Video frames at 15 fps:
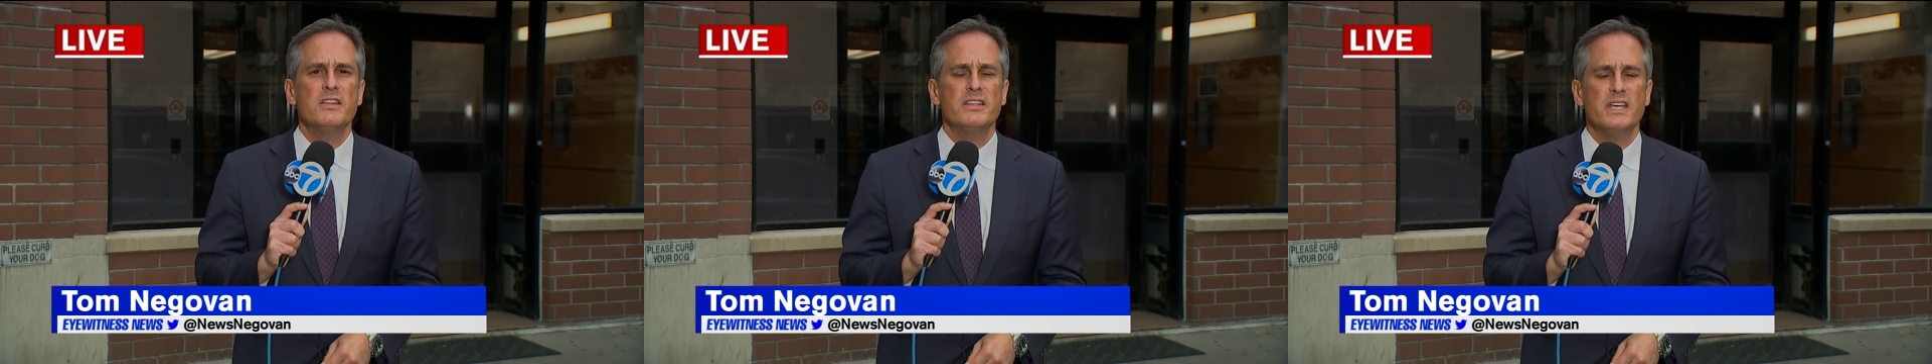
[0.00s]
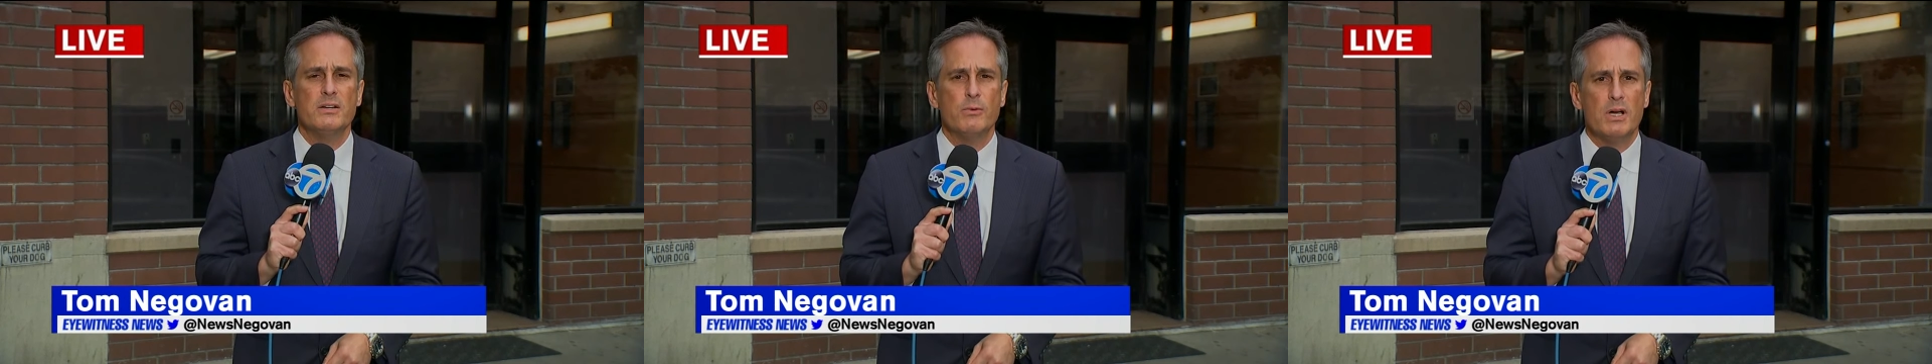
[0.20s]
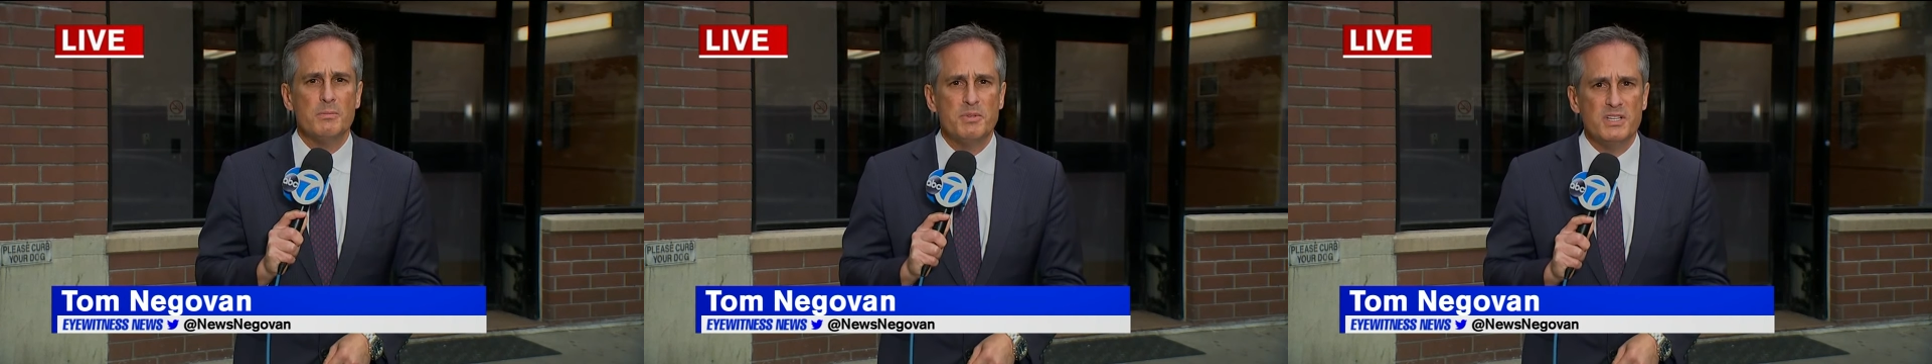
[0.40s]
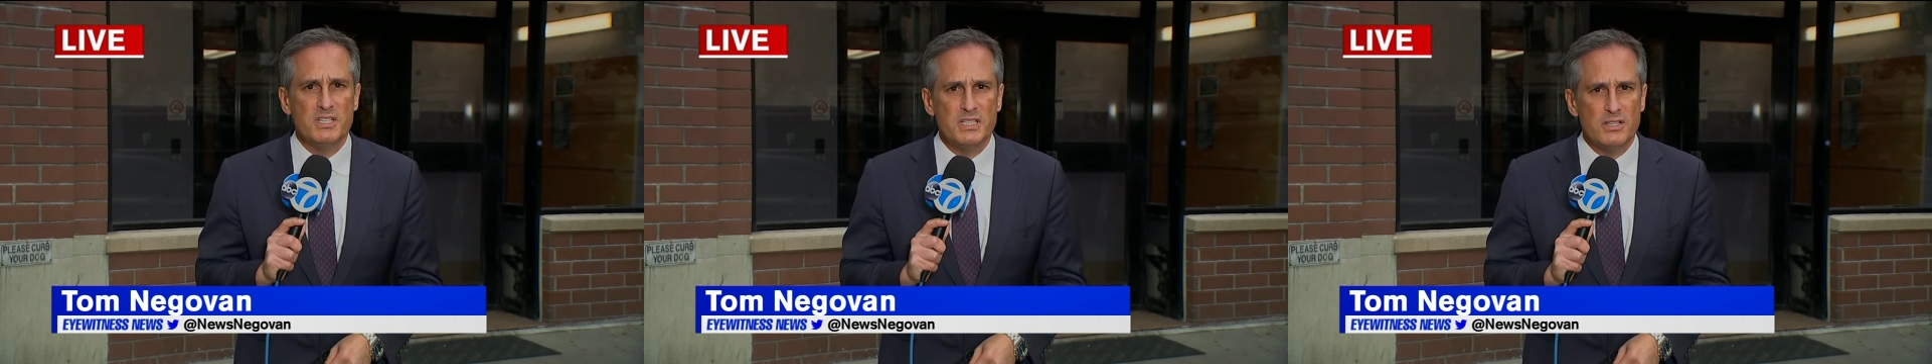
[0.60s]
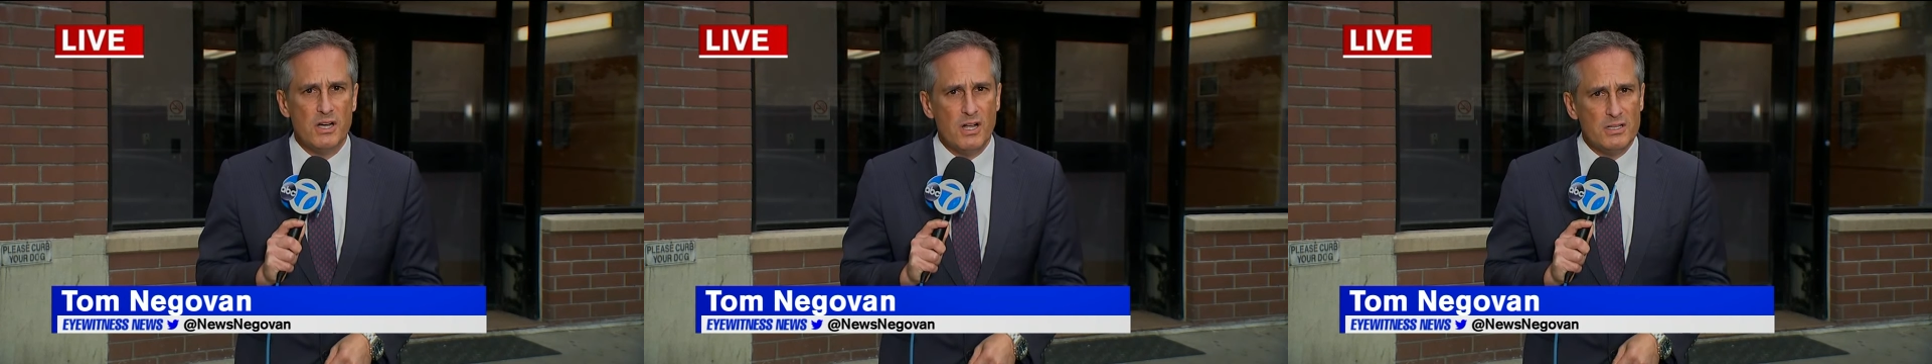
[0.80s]
The
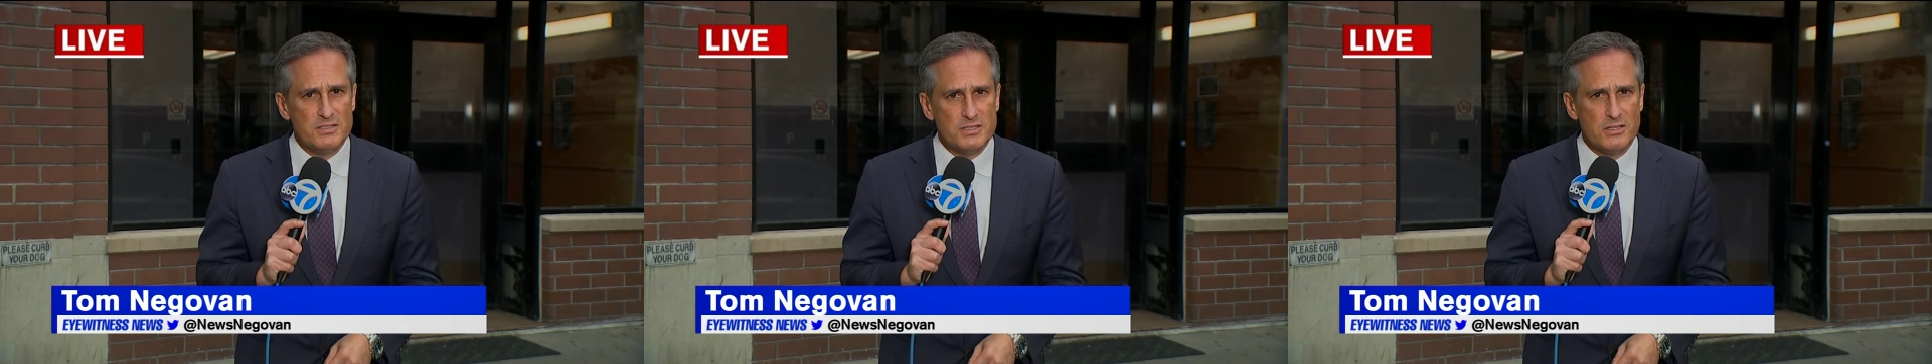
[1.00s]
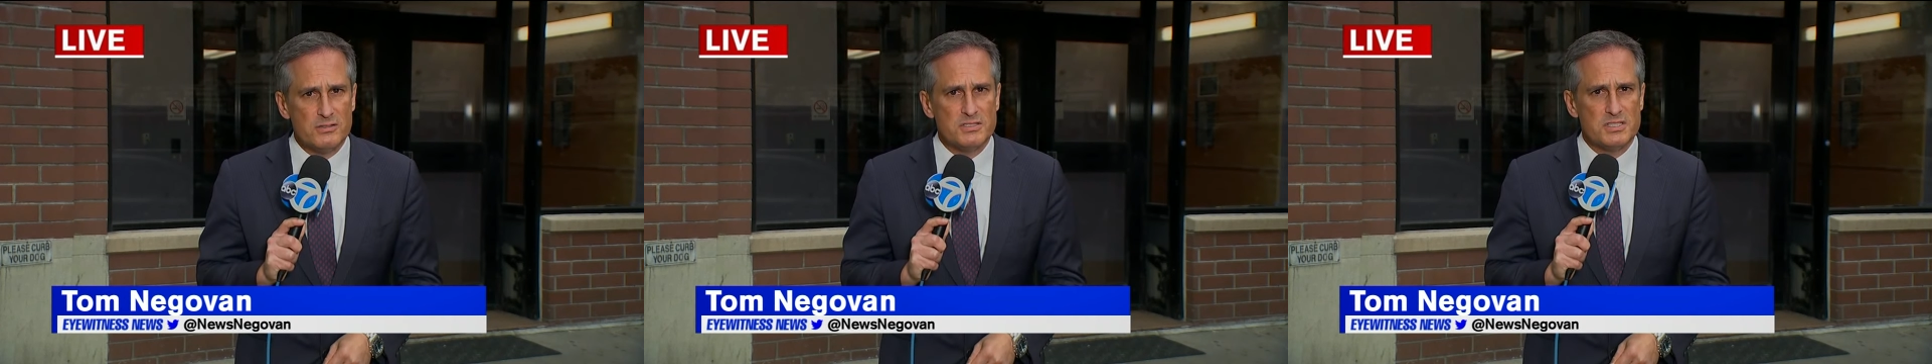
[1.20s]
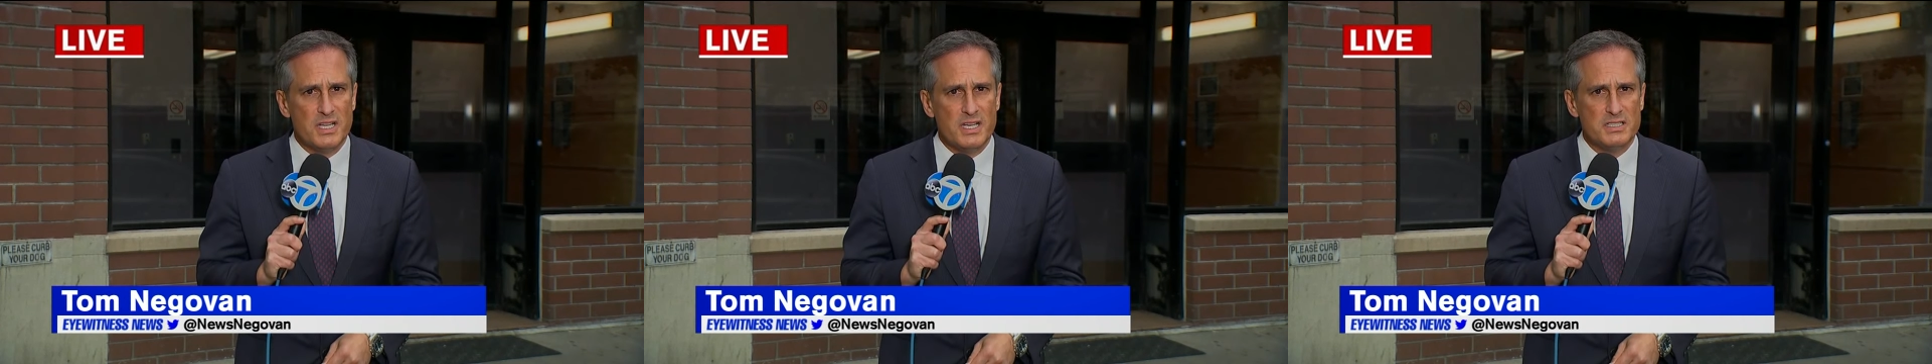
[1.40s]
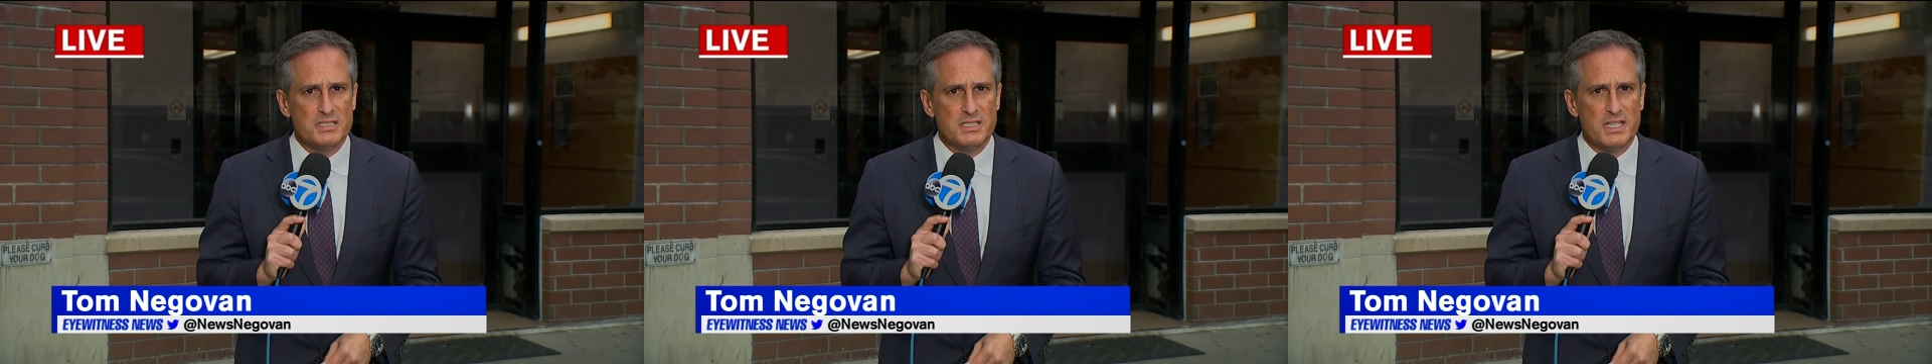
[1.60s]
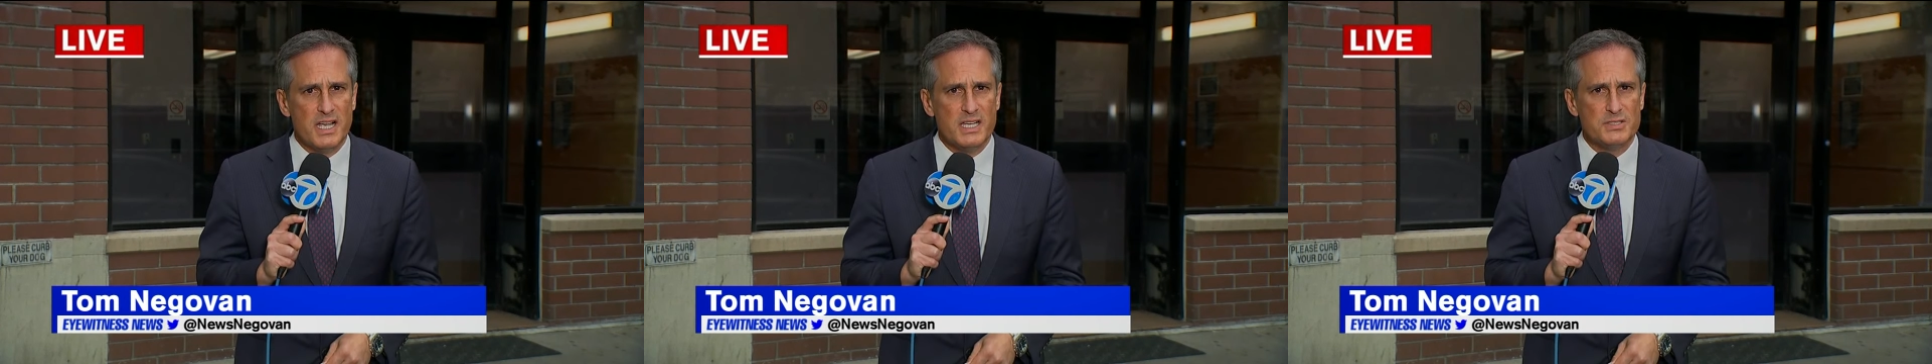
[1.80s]
NYPD also
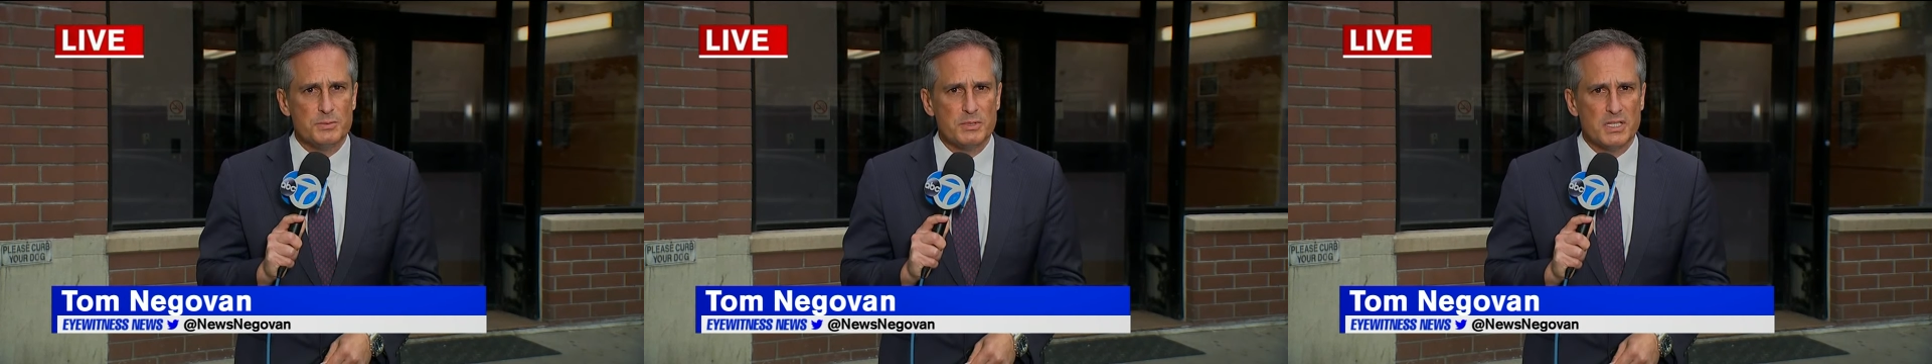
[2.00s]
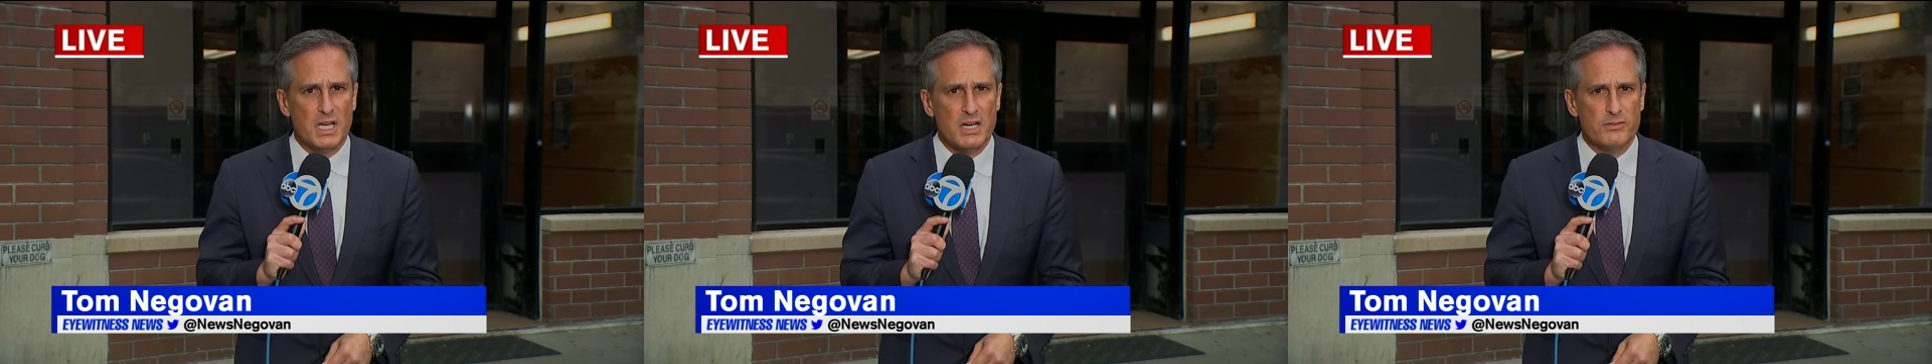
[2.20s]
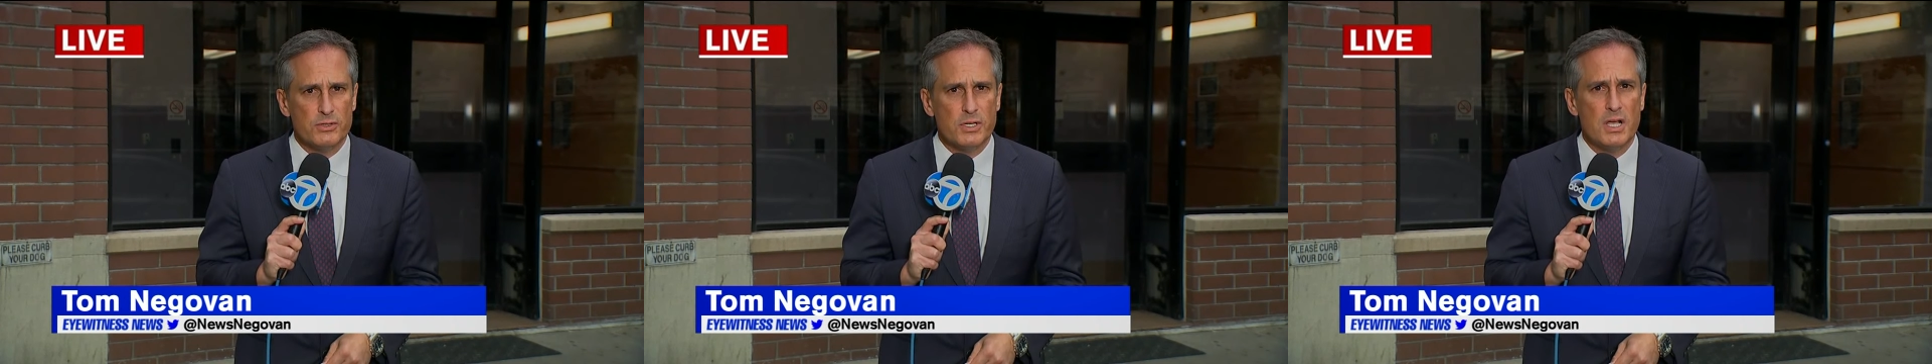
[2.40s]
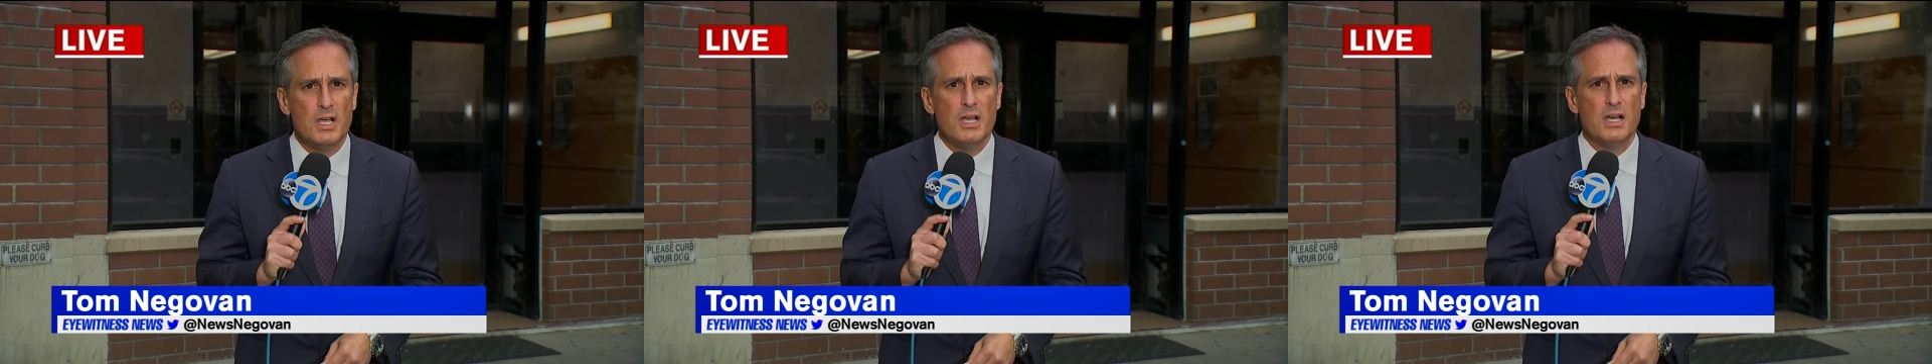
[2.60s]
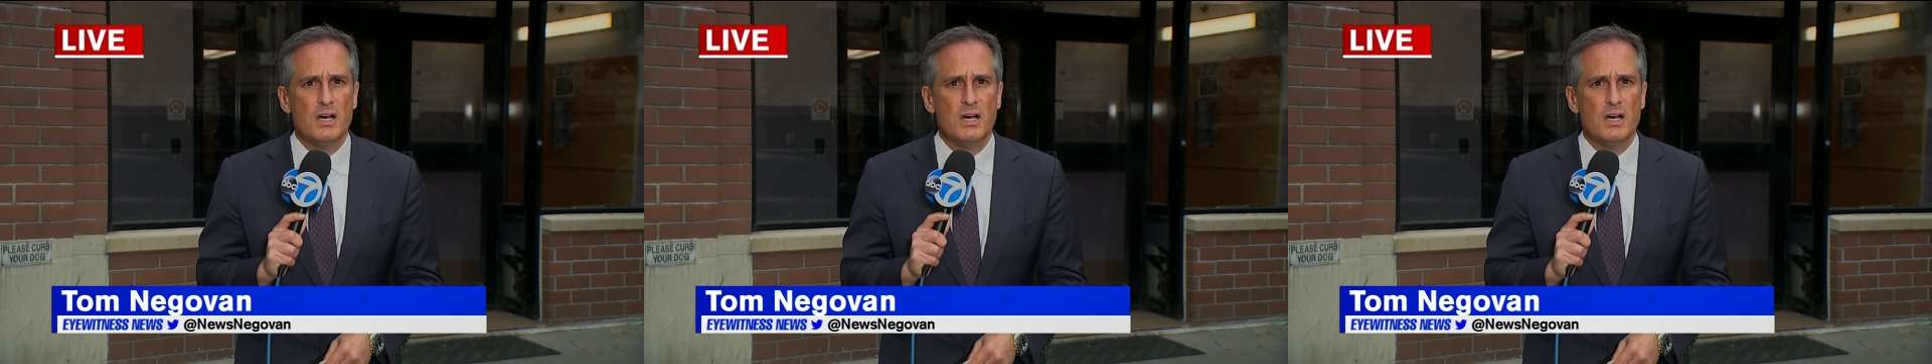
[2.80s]
says it has recovered